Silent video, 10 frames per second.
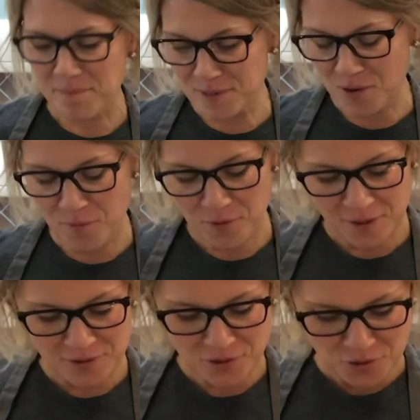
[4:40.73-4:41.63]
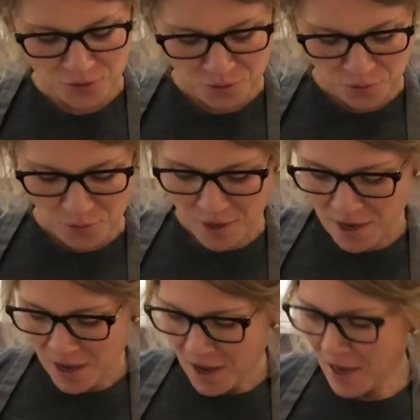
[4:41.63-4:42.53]
So I'm going to
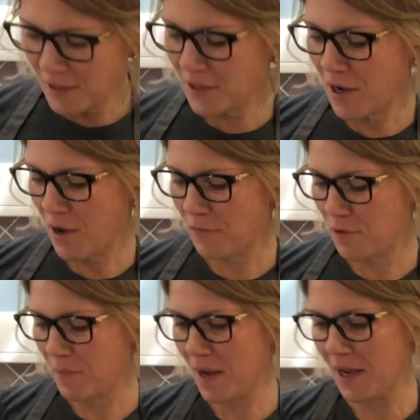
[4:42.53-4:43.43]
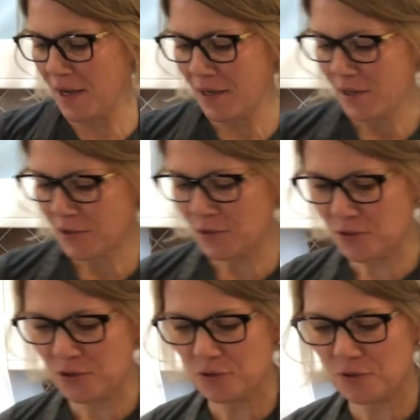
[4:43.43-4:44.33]
uncover my
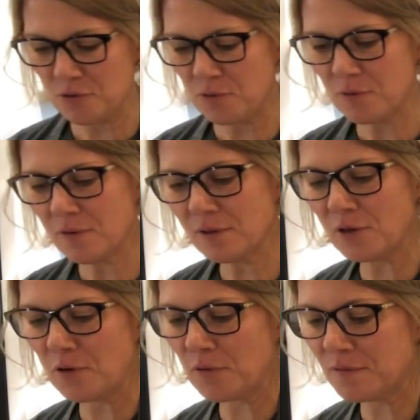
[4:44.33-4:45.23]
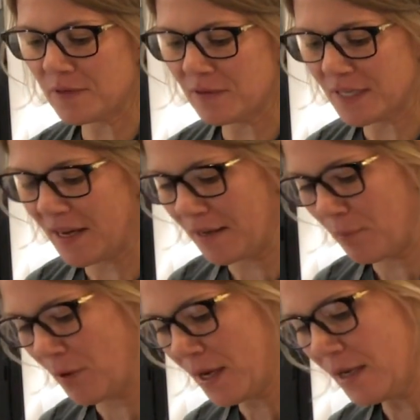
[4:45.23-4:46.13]
2 loaves of Italian
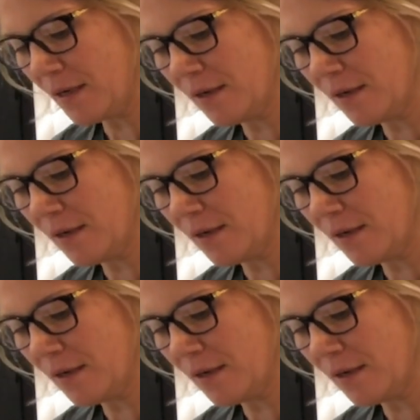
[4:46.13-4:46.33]
bread.